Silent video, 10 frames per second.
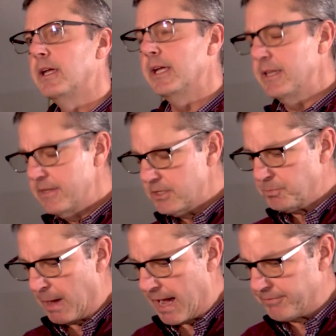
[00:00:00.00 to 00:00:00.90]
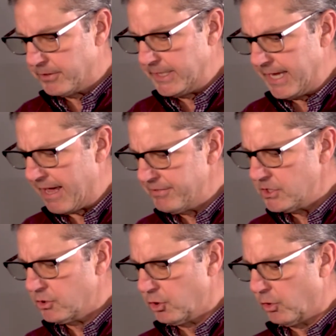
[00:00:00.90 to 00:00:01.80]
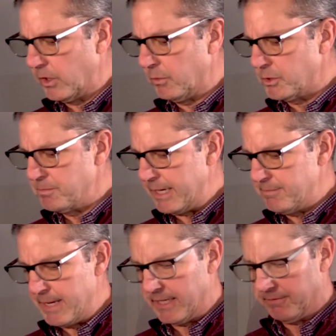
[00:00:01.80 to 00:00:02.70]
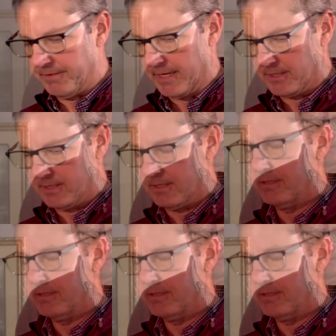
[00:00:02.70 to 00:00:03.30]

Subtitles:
In this poverty, heaven's glory was made manifest.